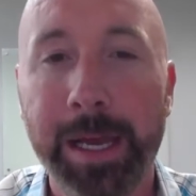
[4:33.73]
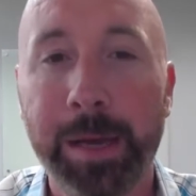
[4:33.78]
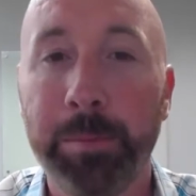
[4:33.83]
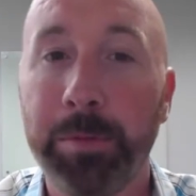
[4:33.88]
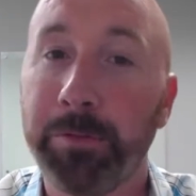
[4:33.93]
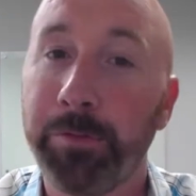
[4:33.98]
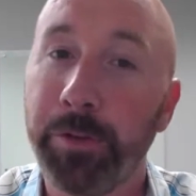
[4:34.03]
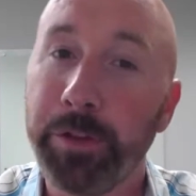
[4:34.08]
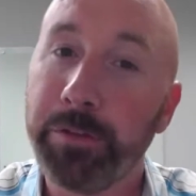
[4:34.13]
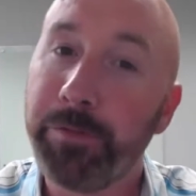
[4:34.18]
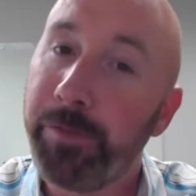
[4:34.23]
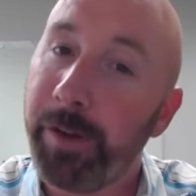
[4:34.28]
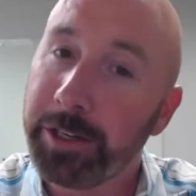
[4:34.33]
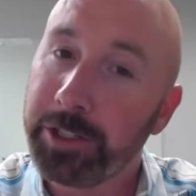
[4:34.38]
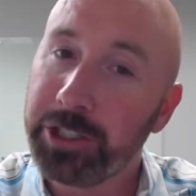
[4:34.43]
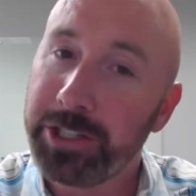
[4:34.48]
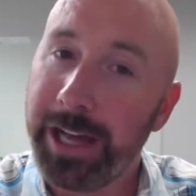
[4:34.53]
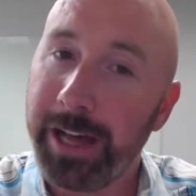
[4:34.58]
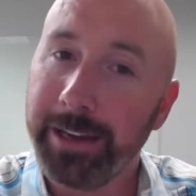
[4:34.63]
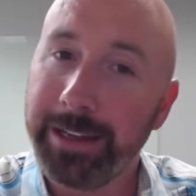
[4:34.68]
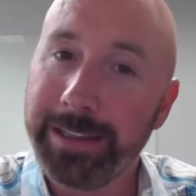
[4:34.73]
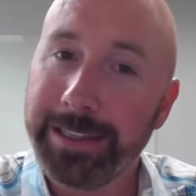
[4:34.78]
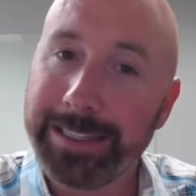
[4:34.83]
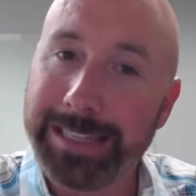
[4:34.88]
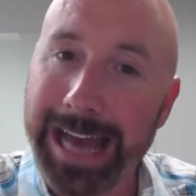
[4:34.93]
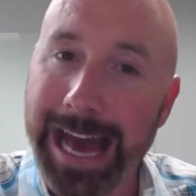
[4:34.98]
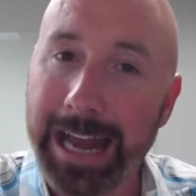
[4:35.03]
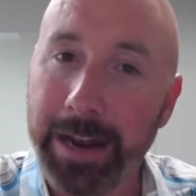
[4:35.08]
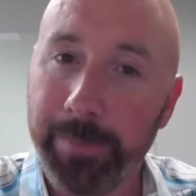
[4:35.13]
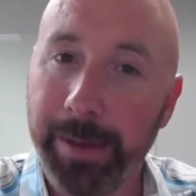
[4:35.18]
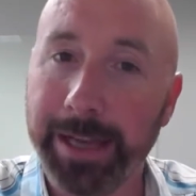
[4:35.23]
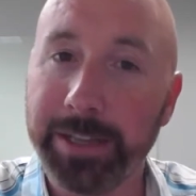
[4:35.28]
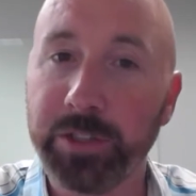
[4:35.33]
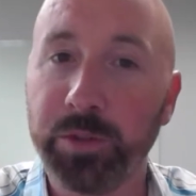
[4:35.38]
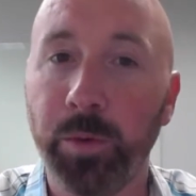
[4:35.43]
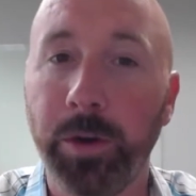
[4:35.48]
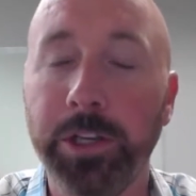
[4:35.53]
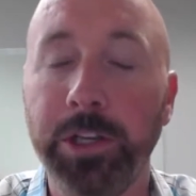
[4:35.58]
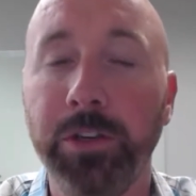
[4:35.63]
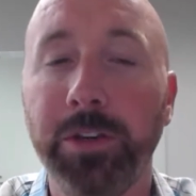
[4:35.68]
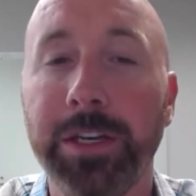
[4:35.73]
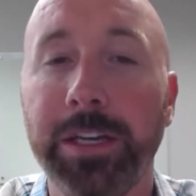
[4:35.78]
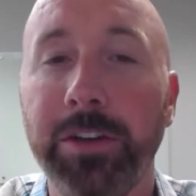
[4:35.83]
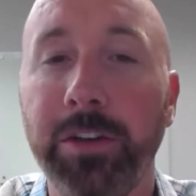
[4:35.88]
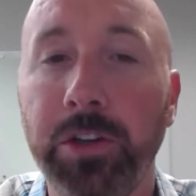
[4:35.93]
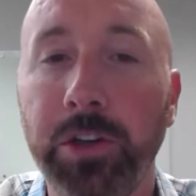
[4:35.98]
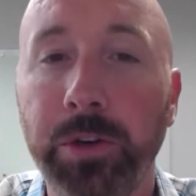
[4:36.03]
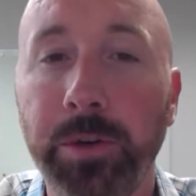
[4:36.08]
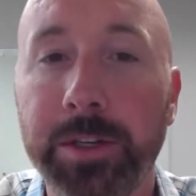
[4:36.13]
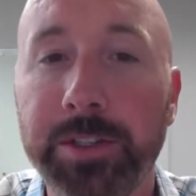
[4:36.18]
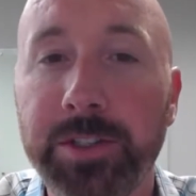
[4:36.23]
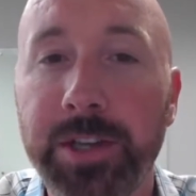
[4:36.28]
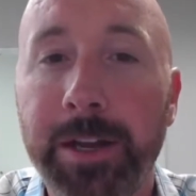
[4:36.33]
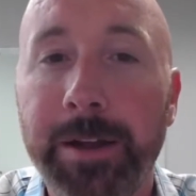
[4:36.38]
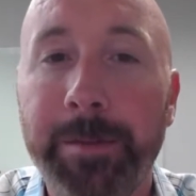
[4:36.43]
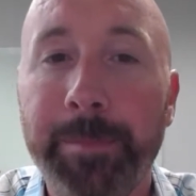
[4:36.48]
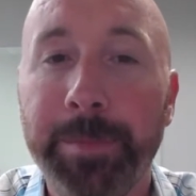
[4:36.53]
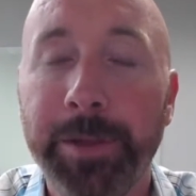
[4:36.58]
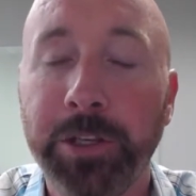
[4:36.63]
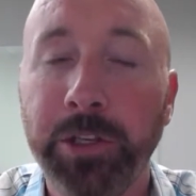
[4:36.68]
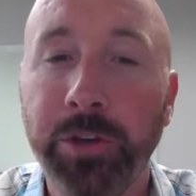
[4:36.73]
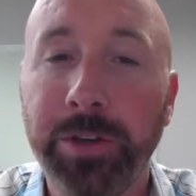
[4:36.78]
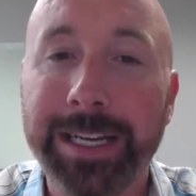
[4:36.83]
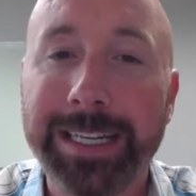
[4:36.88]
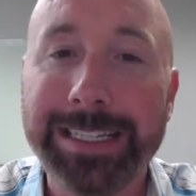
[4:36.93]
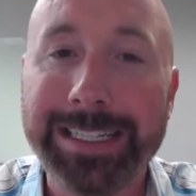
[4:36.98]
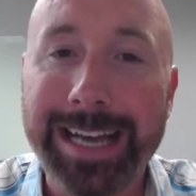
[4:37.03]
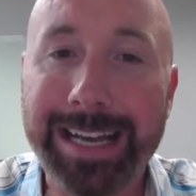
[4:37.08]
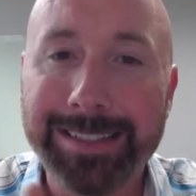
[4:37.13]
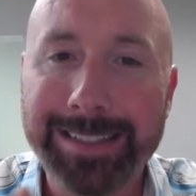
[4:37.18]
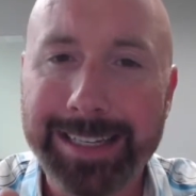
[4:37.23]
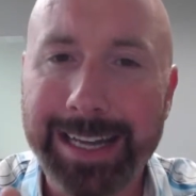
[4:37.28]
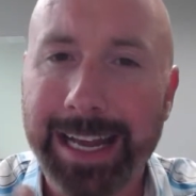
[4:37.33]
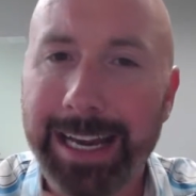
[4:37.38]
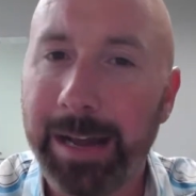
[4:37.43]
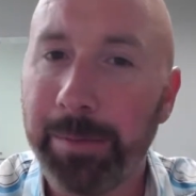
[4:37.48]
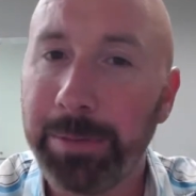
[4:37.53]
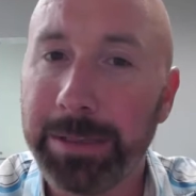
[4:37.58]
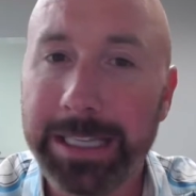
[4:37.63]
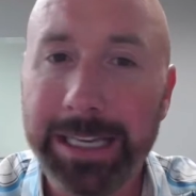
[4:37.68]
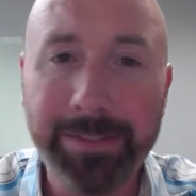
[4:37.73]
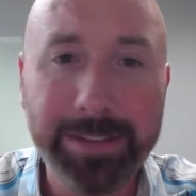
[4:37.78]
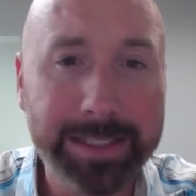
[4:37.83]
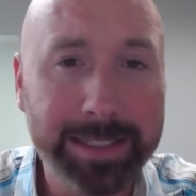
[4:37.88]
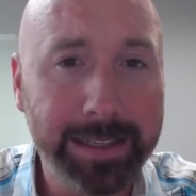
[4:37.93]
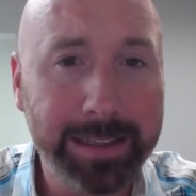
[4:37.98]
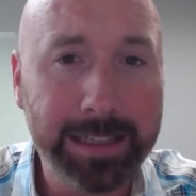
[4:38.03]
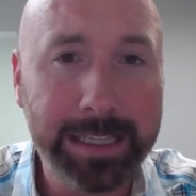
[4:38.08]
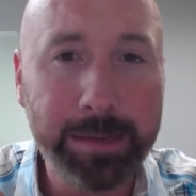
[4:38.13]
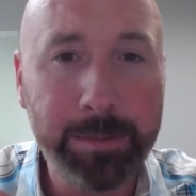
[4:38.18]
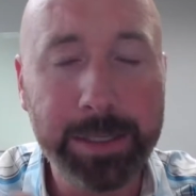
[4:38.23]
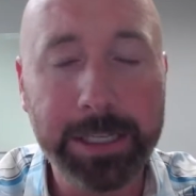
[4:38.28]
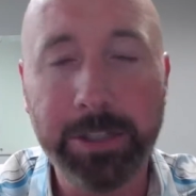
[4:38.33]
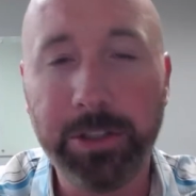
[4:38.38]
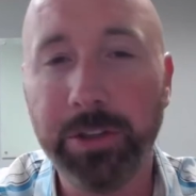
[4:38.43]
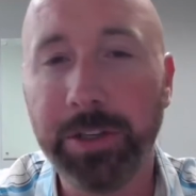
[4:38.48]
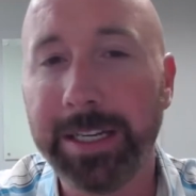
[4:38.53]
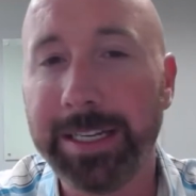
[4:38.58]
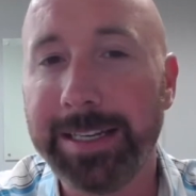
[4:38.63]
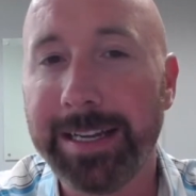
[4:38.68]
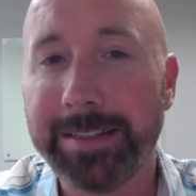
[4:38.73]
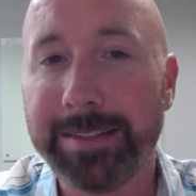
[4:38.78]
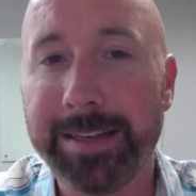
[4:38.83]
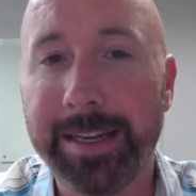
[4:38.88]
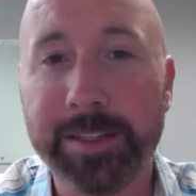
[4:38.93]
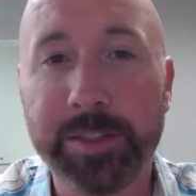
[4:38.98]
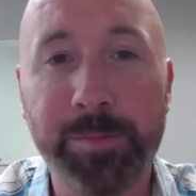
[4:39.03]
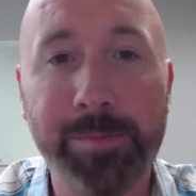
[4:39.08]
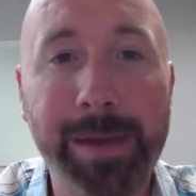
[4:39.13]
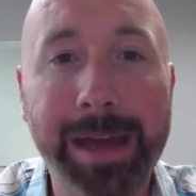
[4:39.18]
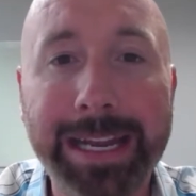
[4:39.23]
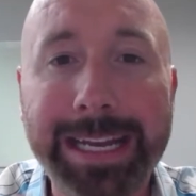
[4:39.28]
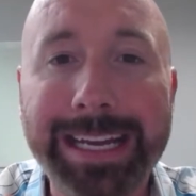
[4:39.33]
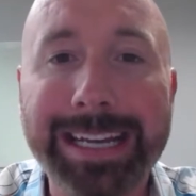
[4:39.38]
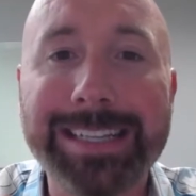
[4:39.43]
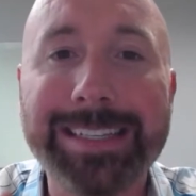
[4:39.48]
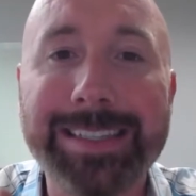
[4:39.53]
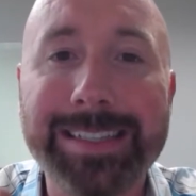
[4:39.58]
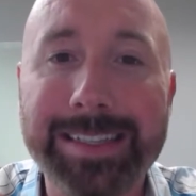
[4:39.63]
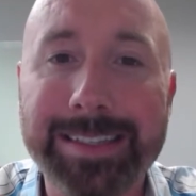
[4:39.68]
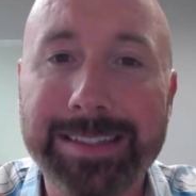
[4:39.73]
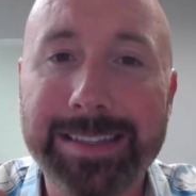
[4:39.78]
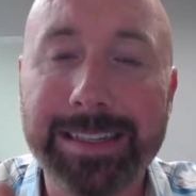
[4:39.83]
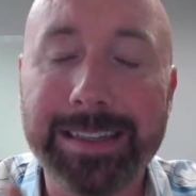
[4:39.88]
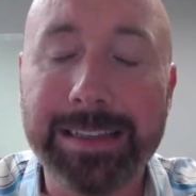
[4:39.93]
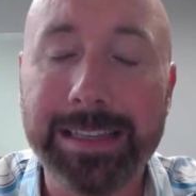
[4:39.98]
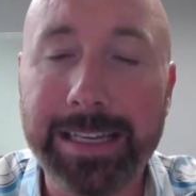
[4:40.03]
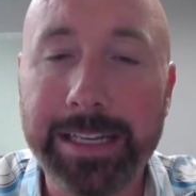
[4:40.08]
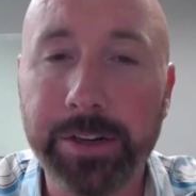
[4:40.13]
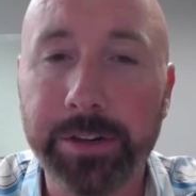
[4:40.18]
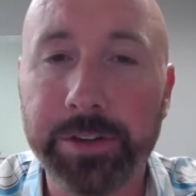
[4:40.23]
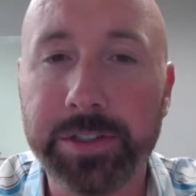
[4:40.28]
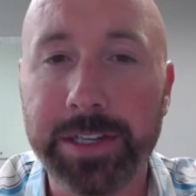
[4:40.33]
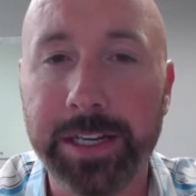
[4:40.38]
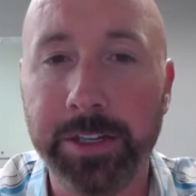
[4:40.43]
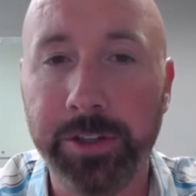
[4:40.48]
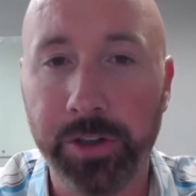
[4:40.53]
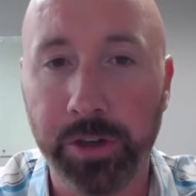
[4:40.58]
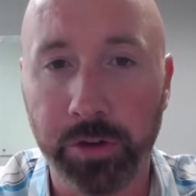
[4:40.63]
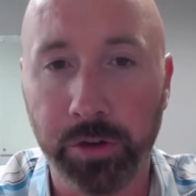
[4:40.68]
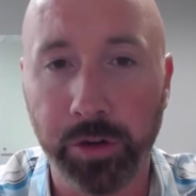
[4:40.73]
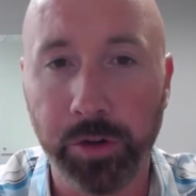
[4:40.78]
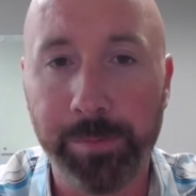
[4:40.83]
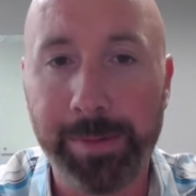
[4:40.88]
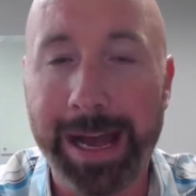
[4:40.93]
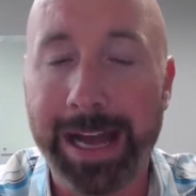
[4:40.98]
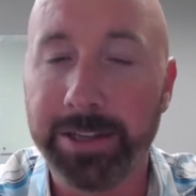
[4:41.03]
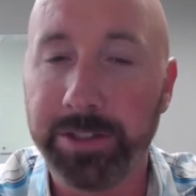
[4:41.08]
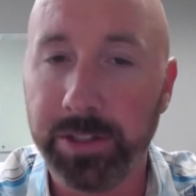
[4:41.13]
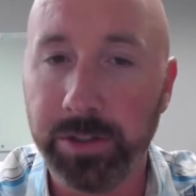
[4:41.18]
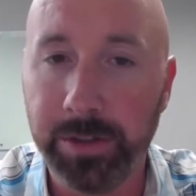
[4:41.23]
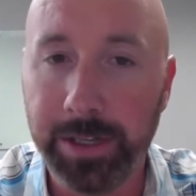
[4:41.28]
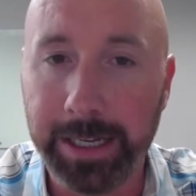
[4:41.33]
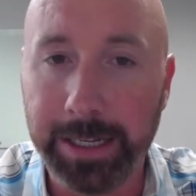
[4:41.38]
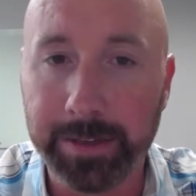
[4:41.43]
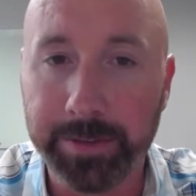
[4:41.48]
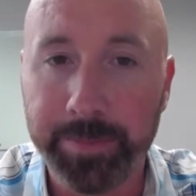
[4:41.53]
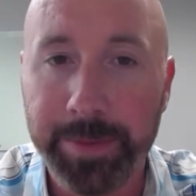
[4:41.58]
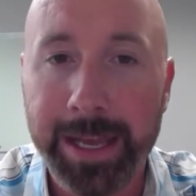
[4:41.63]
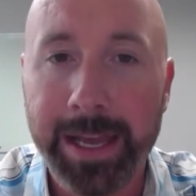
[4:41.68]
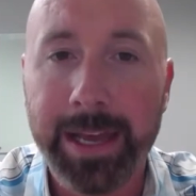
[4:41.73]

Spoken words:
But for the functionality of the database, what you can do is you can designate, I believe it's unlimited, you can designate as many assistant leaders in your group as you need.